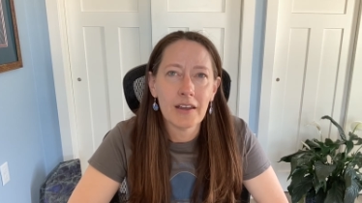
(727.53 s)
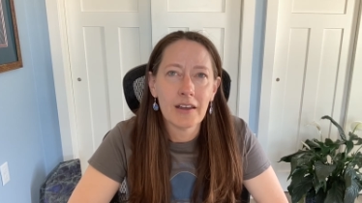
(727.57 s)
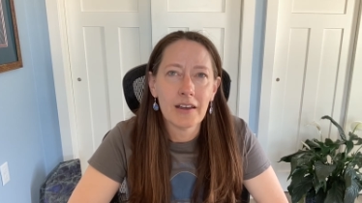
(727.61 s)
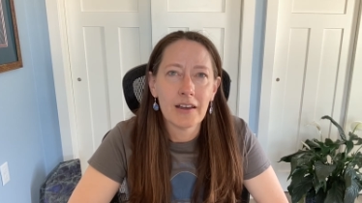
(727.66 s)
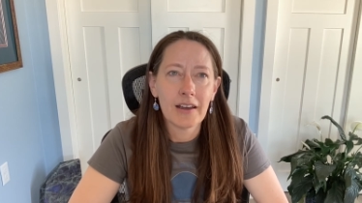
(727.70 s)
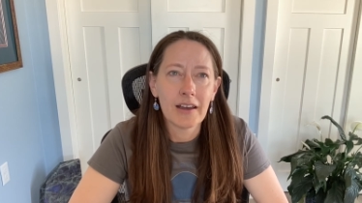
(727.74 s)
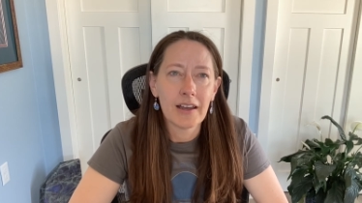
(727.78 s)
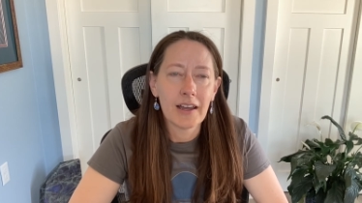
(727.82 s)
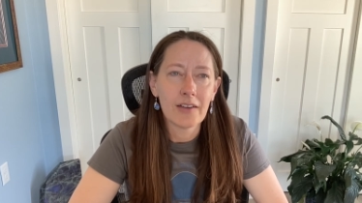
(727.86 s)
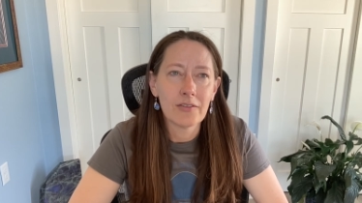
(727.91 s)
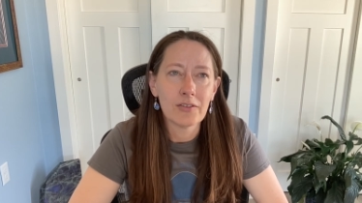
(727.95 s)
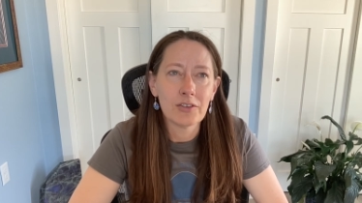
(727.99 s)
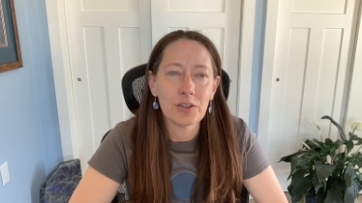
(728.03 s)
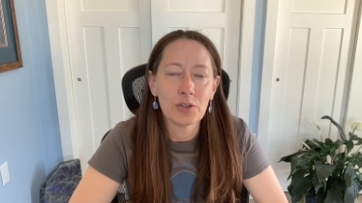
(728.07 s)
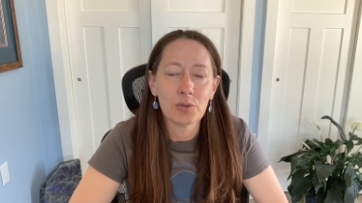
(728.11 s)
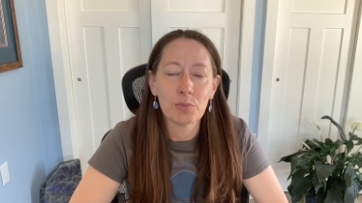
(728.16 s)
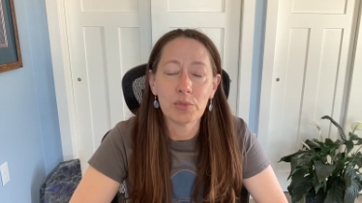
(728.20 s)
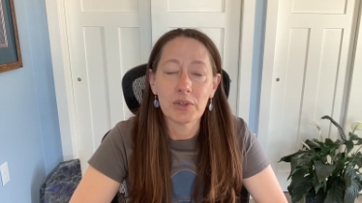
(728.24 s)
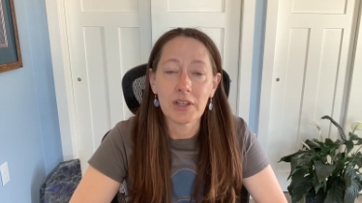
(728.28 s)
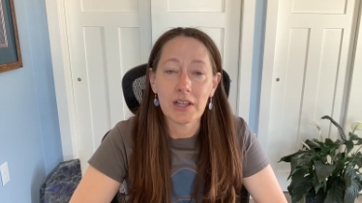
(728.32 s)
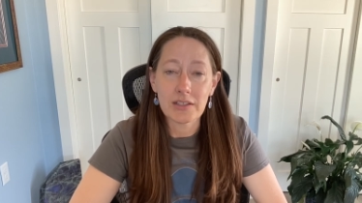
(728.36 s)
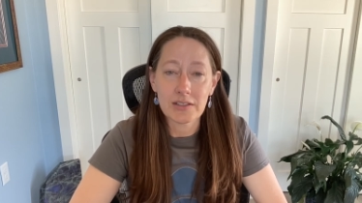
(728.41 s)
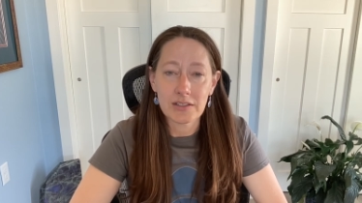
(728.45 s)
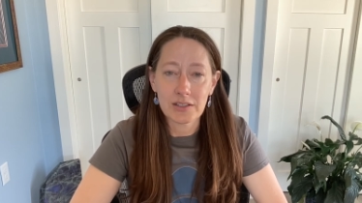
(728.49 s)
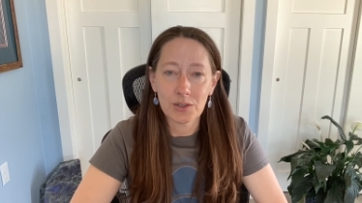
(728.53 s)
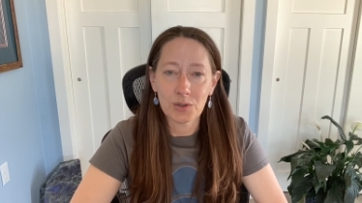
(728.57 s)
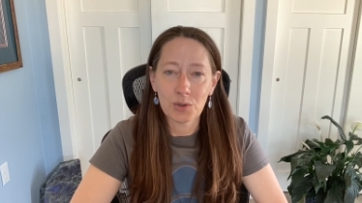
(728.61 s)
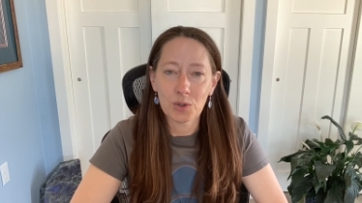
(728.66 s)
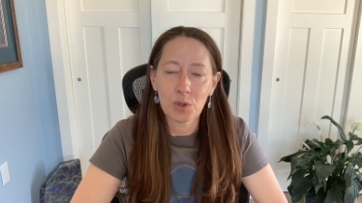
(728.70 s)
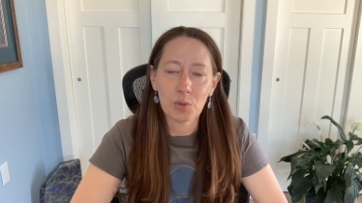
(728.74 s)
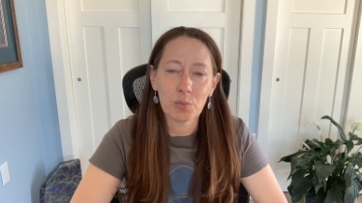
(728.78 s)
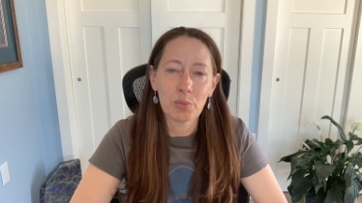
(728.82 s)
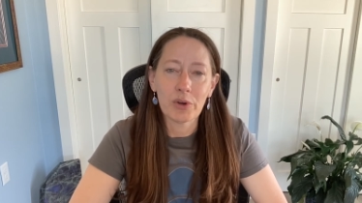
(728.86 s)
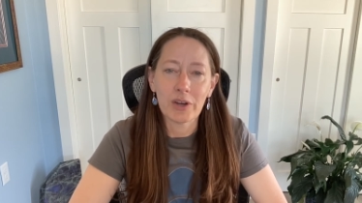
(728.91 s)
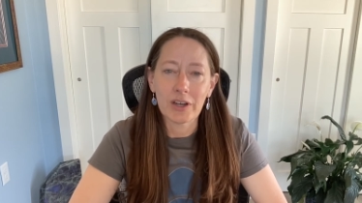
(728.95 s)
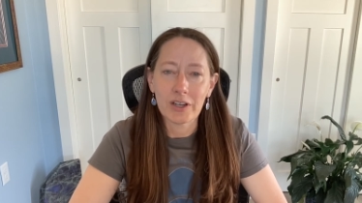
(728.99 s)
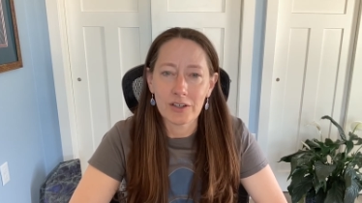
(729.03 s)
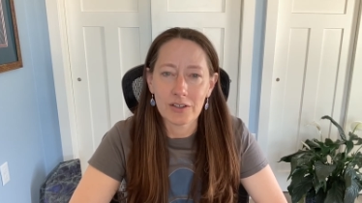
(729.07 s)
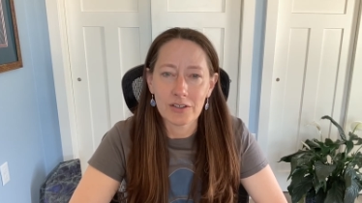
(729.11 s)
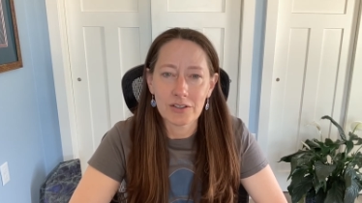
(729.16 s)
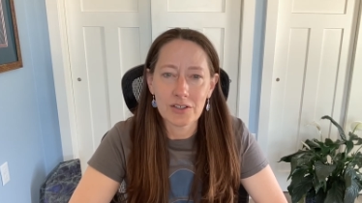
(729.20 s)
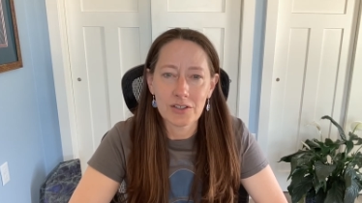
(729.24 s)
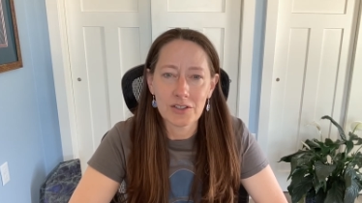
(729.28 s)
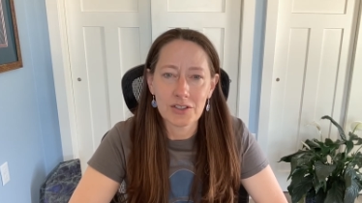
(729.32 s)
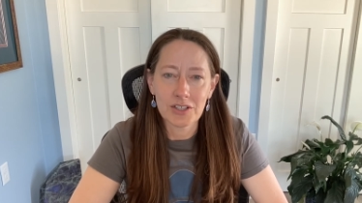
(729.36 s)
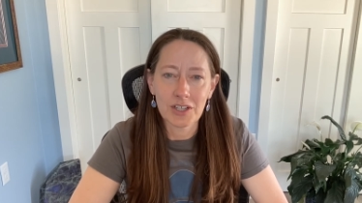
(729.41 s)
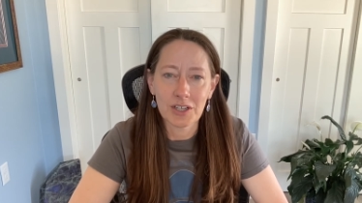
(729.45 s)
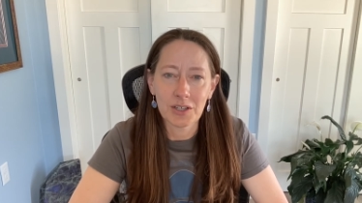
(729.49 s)
I have a new blessing or a prayer to
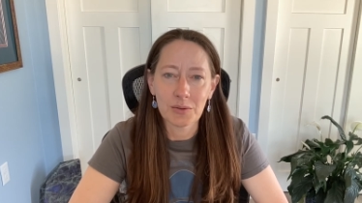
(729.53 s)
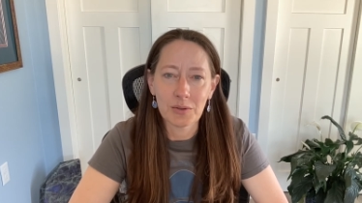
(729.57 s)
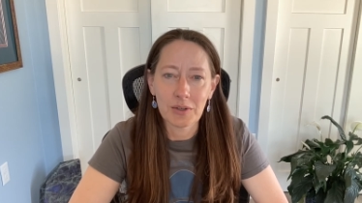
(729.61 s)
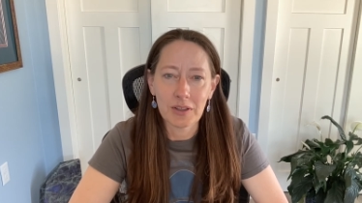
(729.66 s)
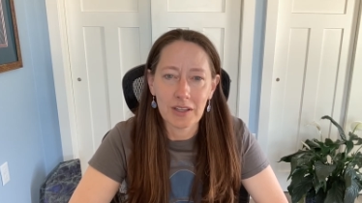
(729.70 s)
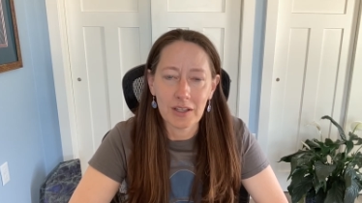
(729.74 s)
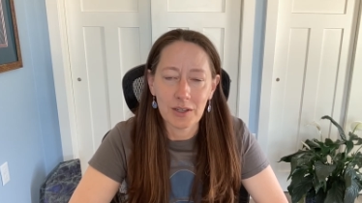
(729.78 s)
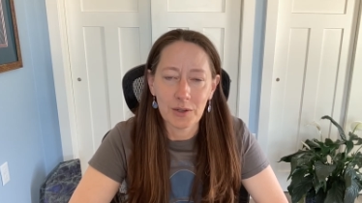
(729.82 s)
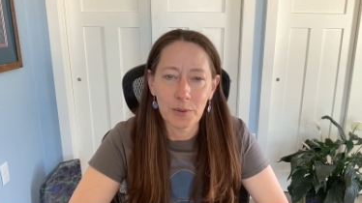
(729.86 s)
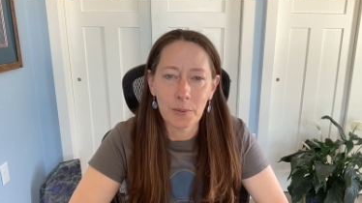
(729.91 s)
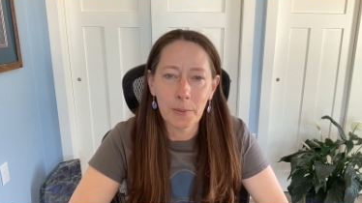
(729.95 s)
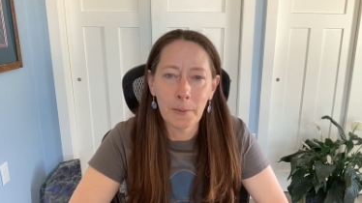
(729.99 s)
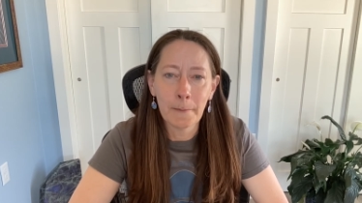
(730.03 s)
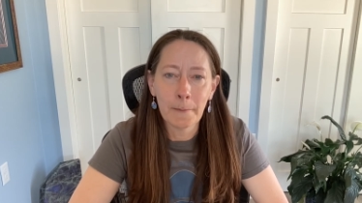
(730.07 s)
share with you,